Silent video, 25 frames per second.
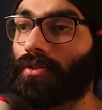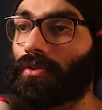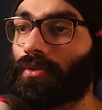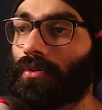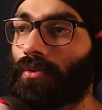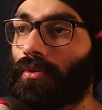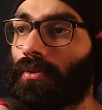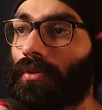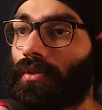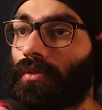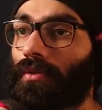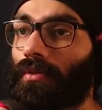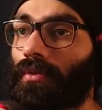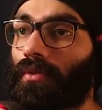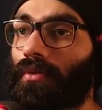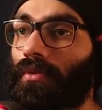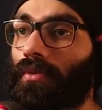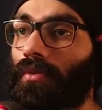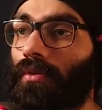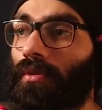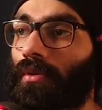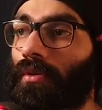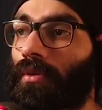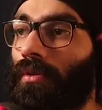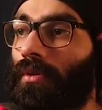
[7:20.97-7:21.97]
show it to you.
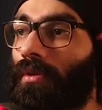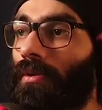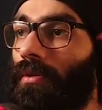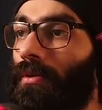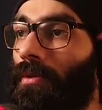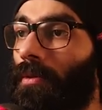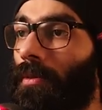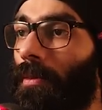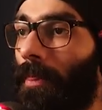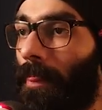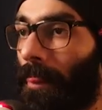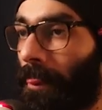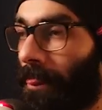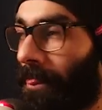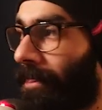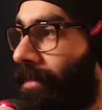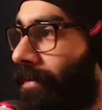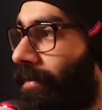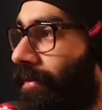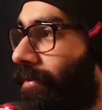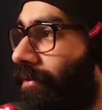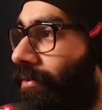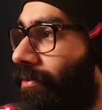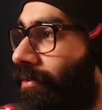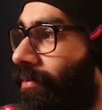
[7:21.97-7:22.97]

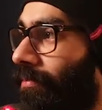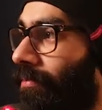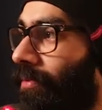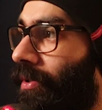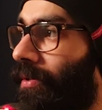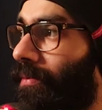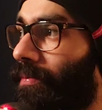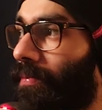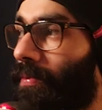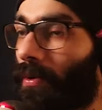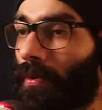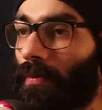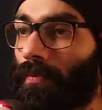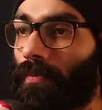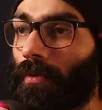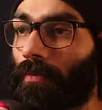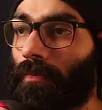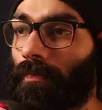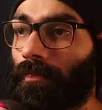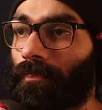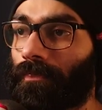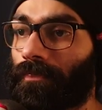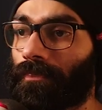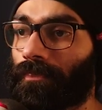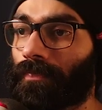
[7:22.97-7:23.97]
Shouldn't be a
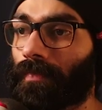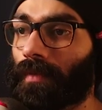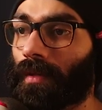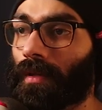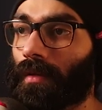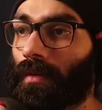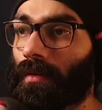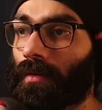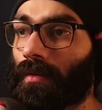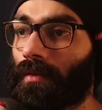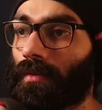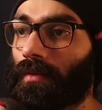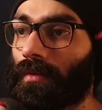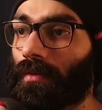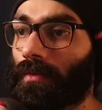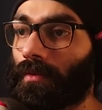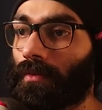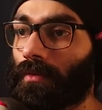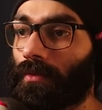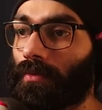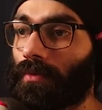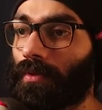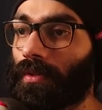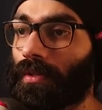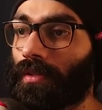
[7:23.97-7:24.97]
problem.
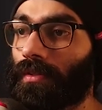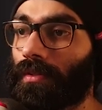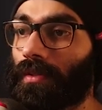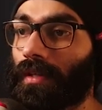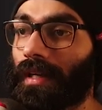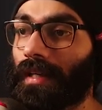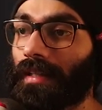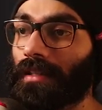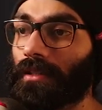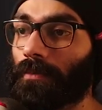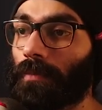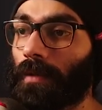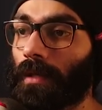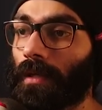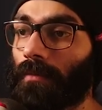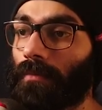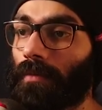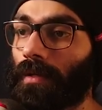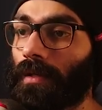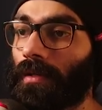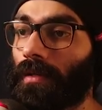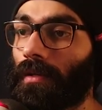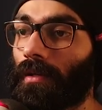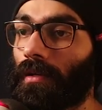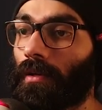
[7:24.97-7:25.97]
Over here I
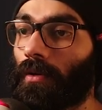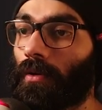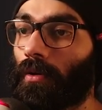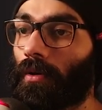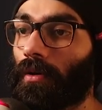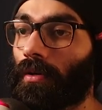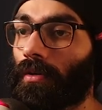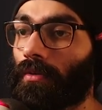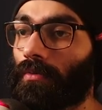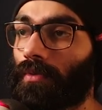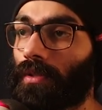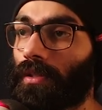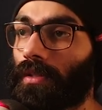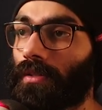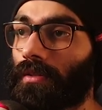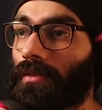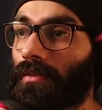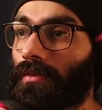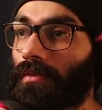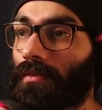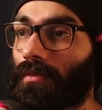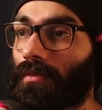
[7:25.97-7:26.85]
experimented a lot with